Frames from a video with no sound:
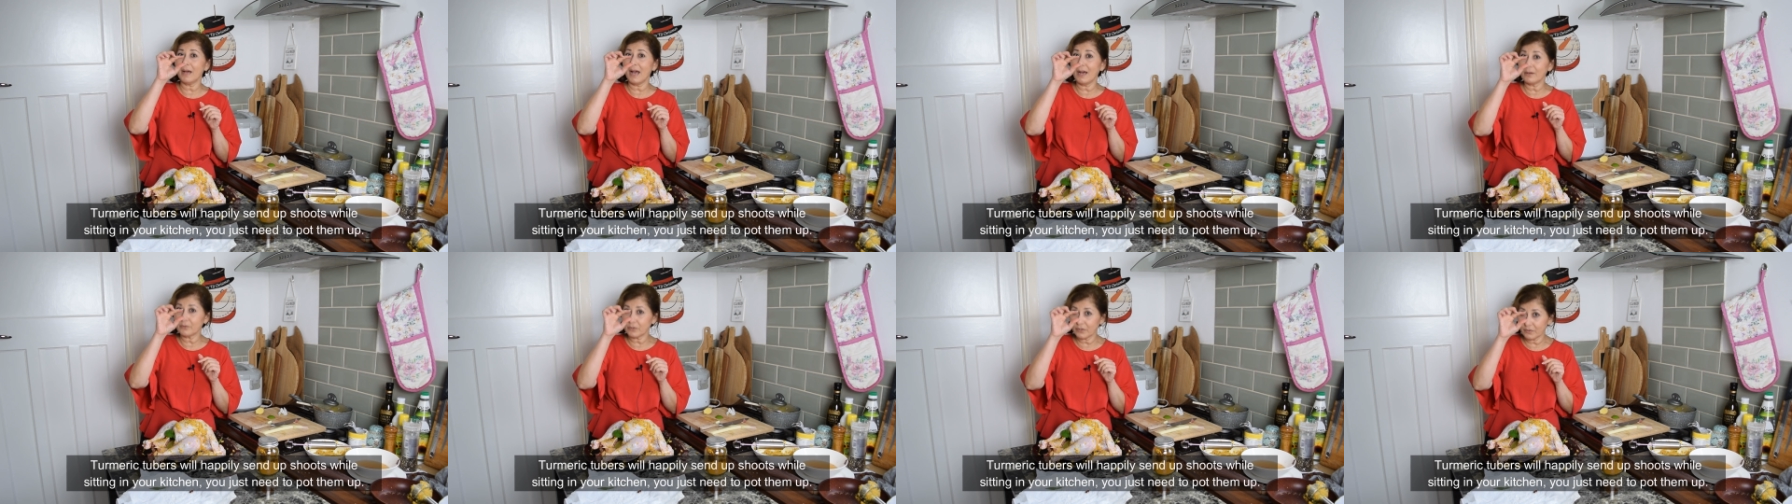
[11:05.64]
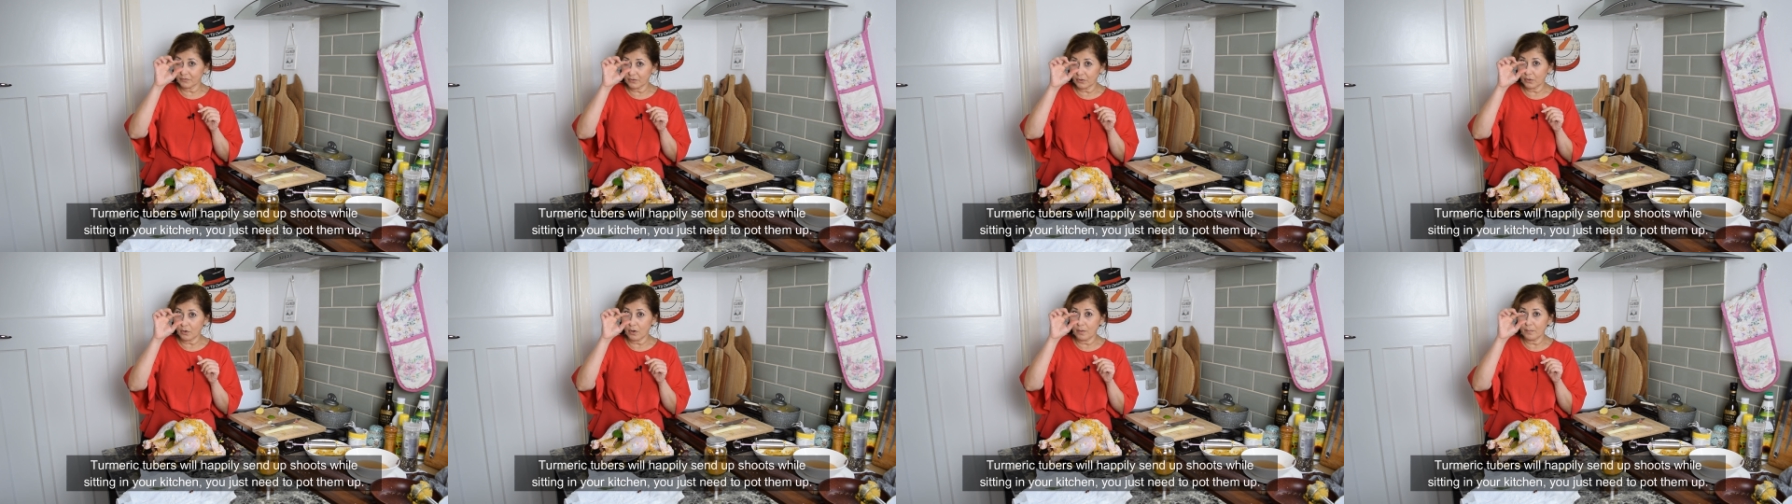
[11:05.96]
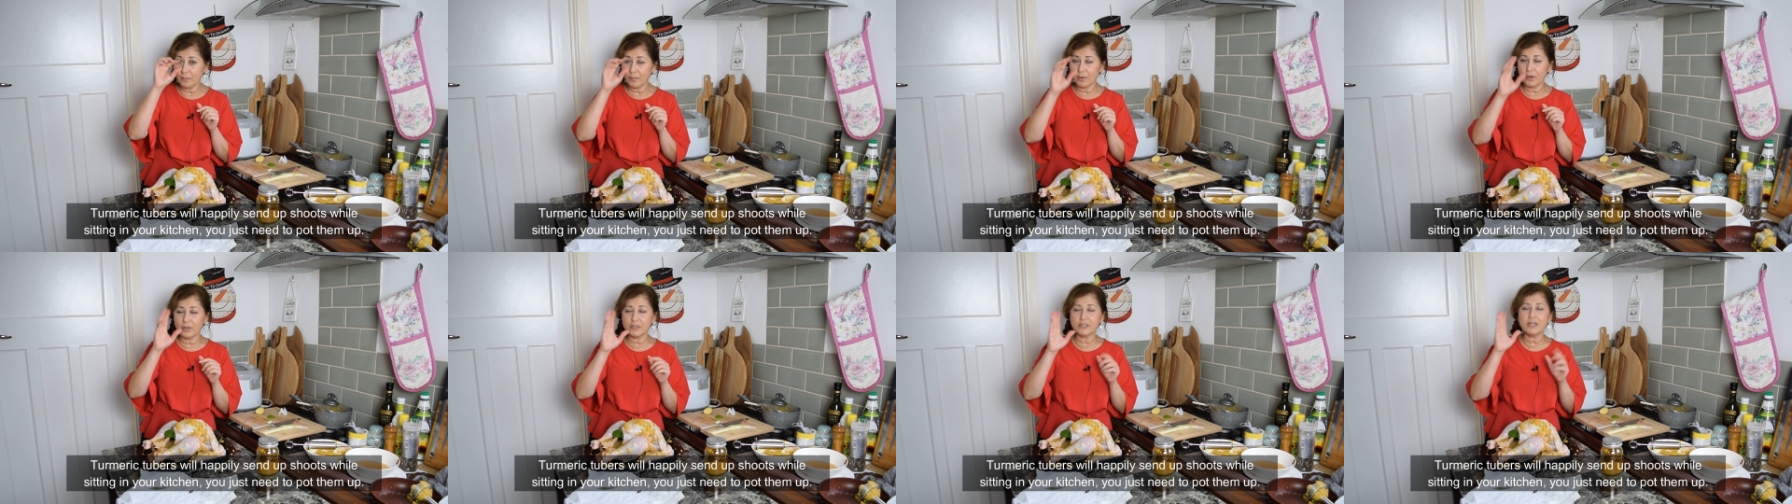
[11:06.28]
out of the
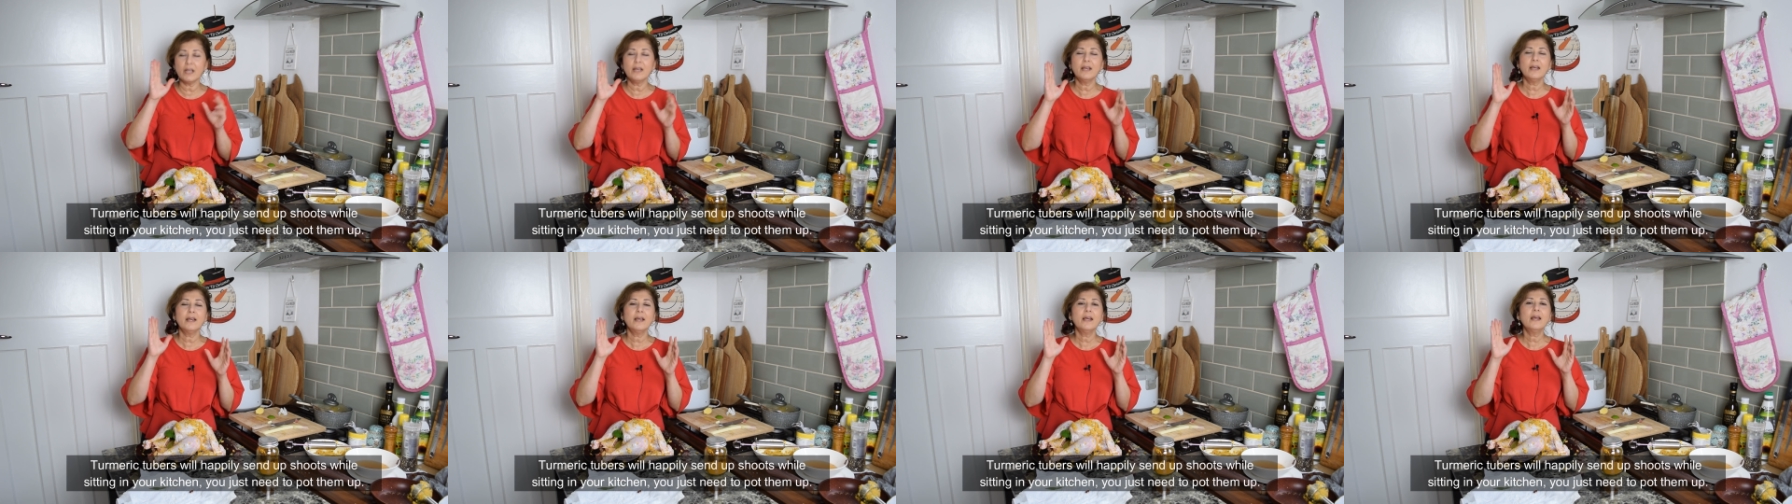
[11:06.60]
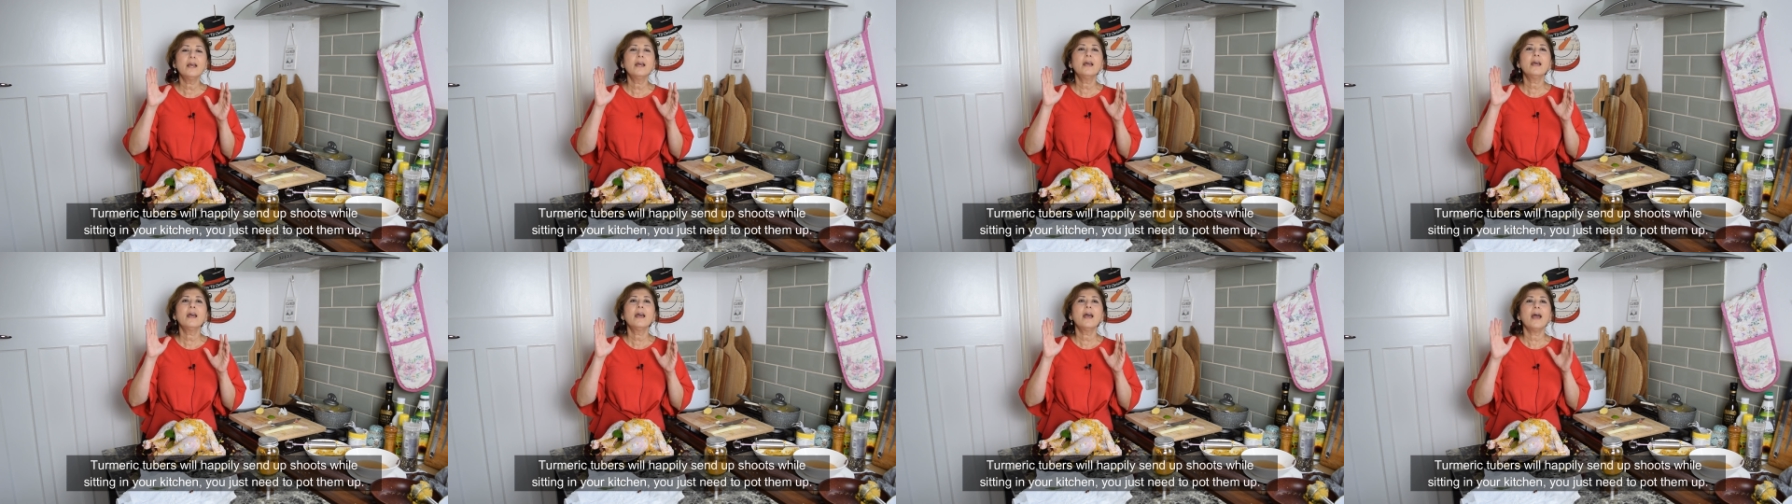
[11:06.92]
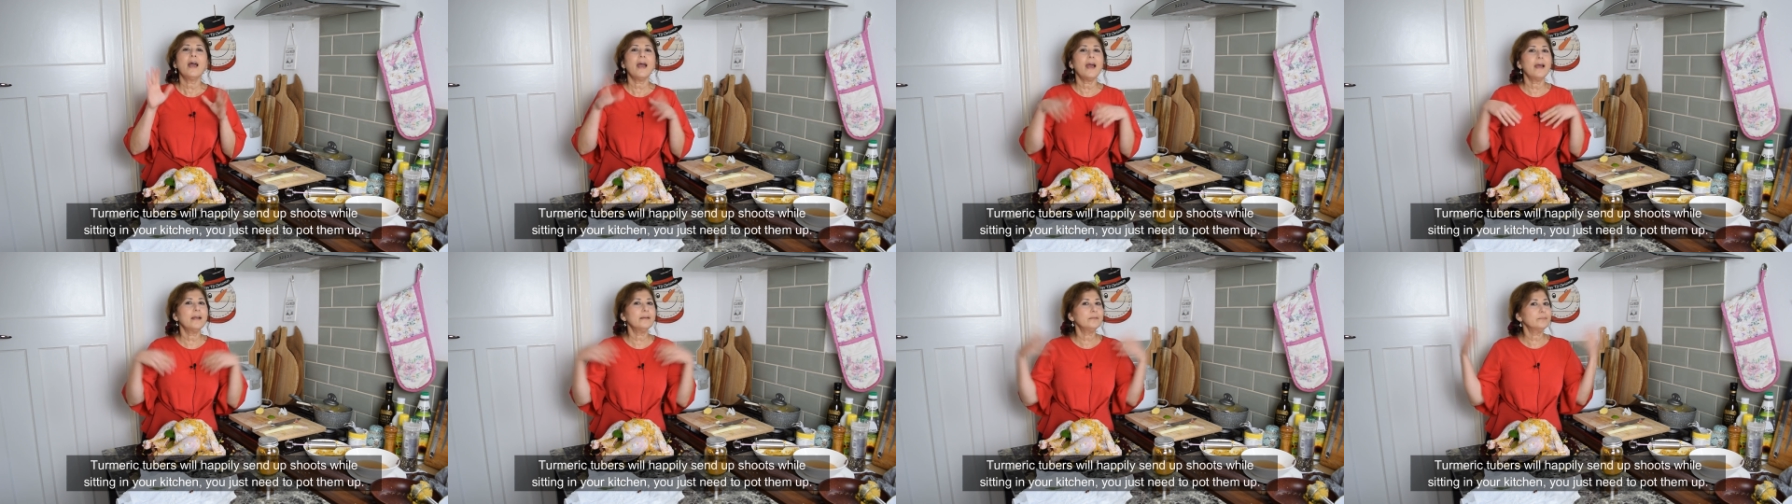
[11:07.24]
compost,
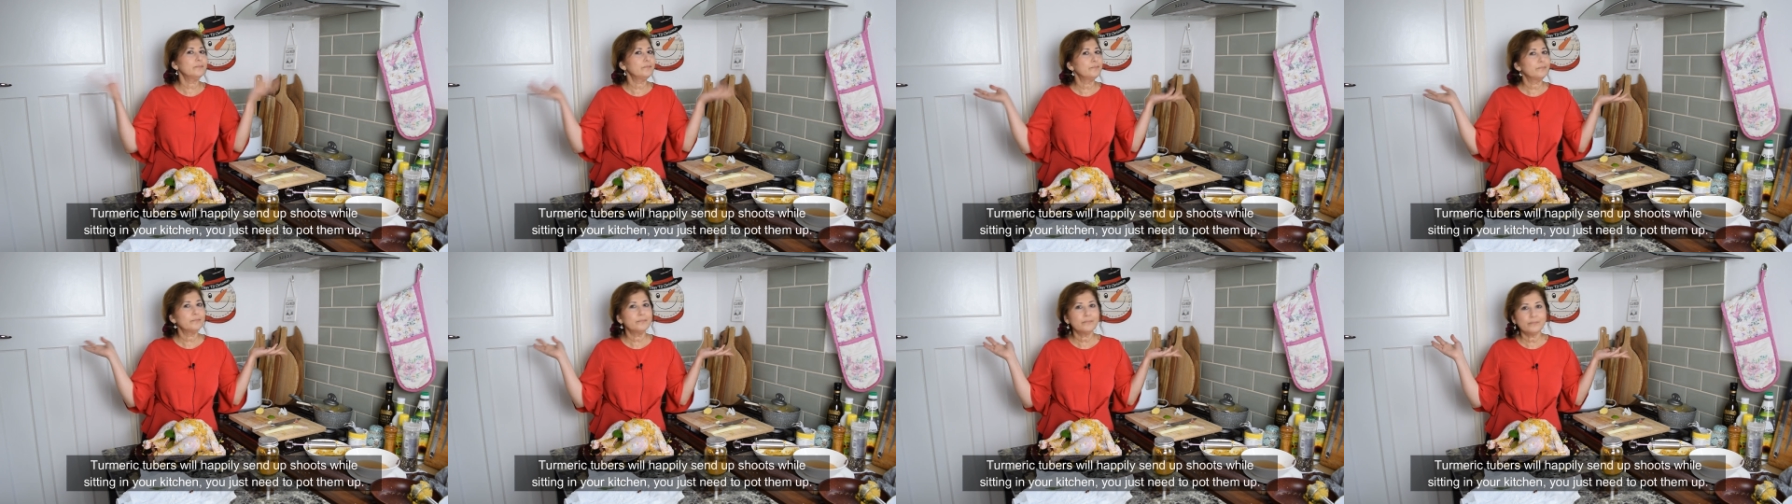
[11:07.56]
and